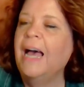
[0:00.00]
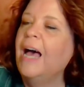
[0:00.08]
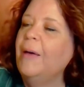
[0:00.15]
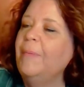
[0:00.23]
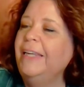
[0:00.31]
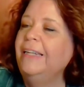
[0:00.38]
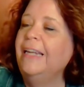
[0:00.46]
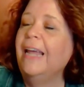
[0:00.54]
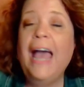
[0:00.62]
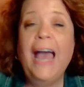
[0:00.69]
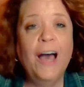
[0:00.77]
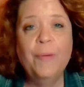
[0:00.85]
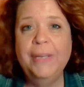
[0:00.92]
I mean,
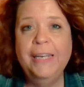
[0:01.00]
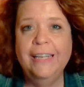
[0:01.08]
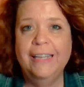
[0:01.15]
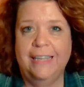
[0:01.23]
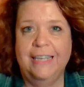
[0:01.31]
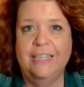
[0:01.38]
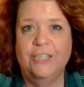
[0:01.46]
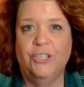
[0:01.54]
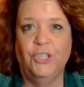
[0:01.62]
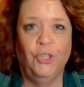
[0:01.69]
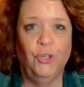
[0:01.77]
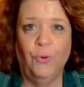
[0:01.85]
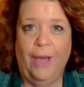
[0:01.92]
how many of these do
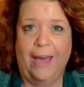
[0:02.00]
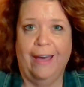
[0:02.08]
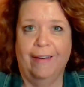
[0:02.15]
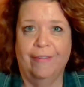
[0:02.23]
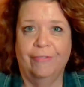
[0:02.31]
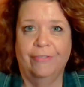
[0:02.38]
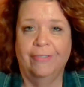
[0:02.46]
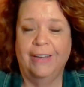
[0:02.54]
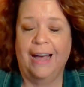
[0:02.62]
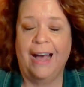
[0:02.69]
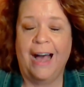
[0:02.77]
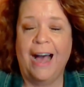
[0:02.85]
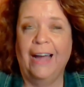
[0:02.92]
you have?
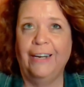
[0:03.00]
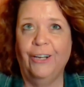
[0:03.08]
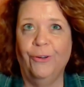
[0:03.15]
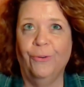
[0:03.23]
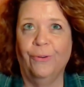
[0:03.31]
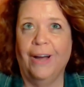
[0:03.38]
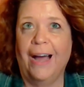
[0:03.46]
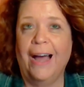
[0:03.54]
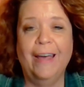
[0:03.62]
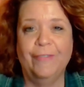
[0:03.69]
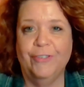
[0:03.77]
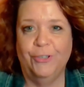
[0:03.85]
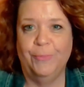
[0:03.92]
I know I
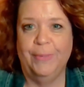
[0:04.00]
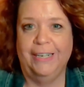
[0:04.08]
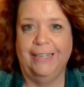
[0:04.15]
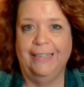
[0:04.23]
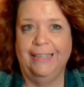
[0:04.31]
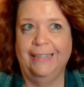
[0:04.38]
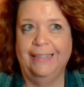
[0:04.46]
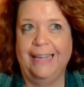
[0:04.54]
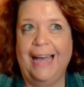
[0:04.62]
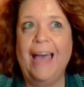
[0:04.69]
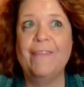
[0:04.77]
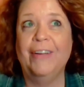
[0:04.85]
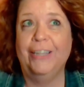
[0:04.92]
have too many.
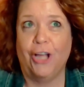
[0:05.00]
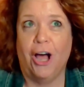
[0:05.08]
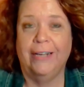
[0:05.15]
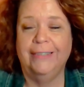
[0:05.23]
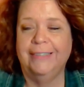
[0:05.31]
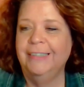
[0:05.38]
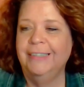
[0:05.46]
I have a lot.